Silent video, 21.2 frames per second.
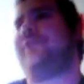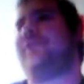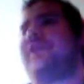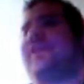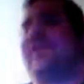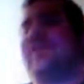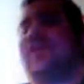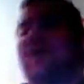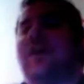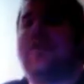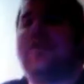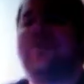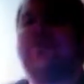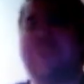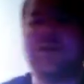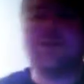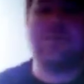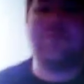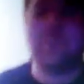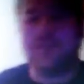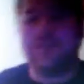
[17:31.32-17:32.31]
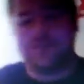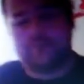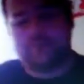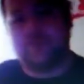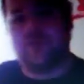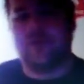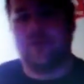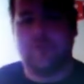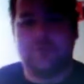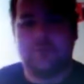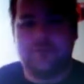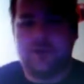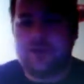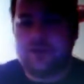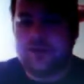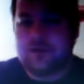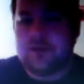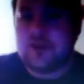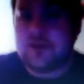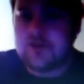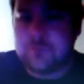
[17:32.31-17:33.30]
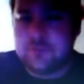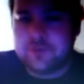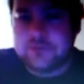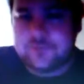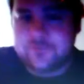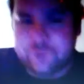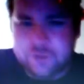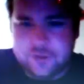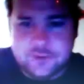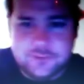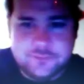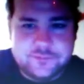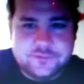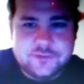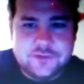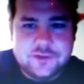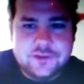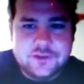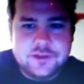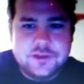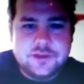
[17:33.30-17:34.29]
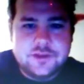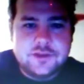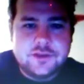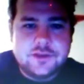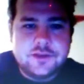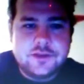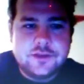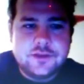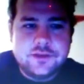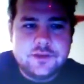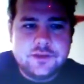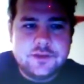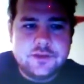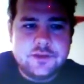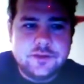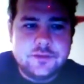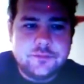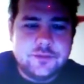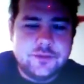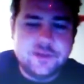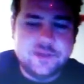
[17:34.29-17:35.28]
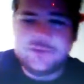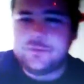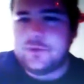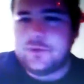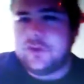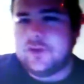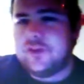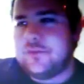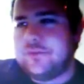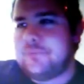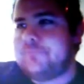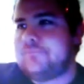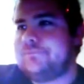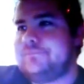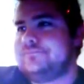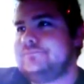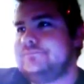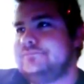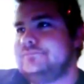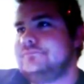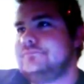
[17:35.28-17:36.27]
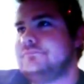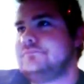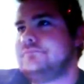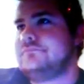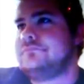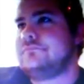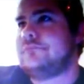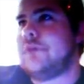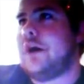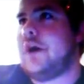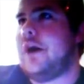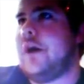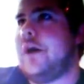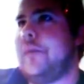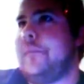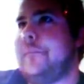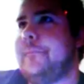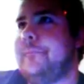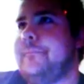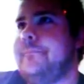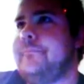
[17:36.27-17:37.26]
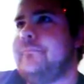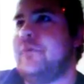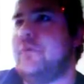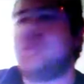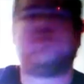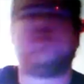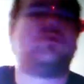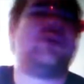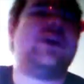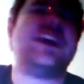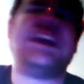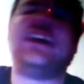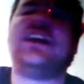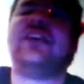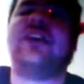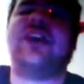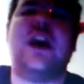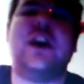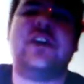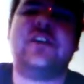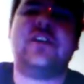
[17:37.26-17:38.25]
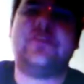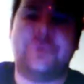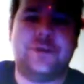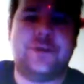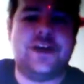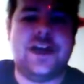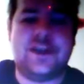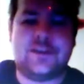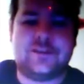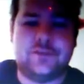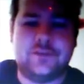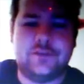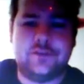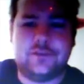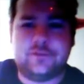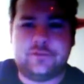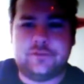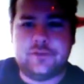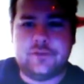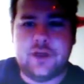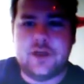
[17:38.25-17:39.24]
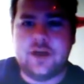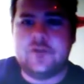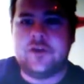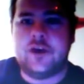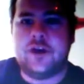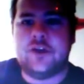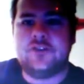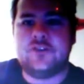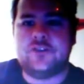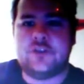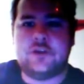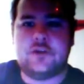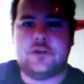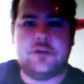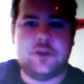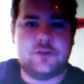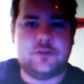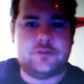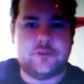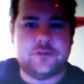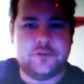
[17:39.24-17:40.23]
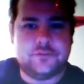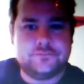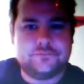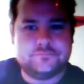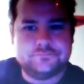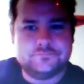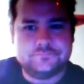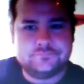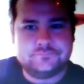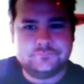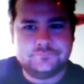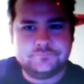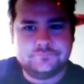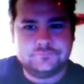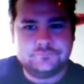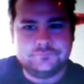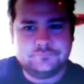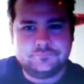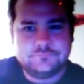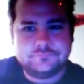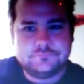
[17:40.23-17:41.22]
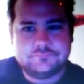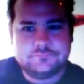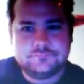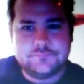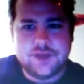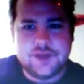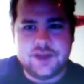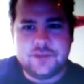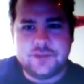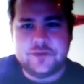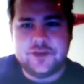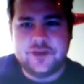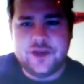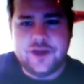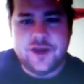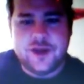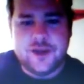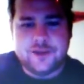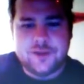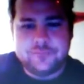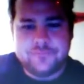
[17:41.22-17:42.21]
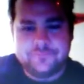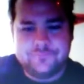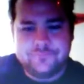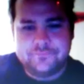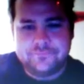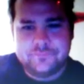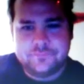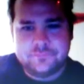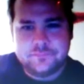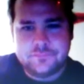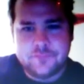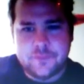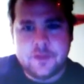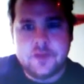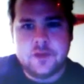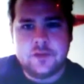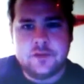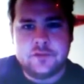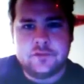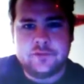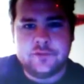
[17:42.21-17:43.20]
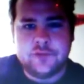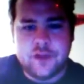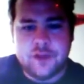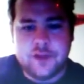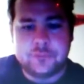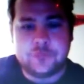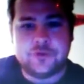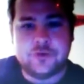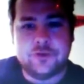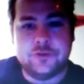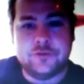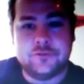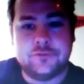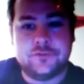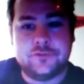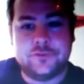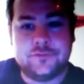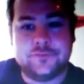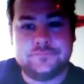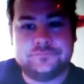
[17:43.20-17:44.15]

in a lot of hit or miss films, but he's one of the most recognizable actors of our generation. My number 9, Tom Cruise.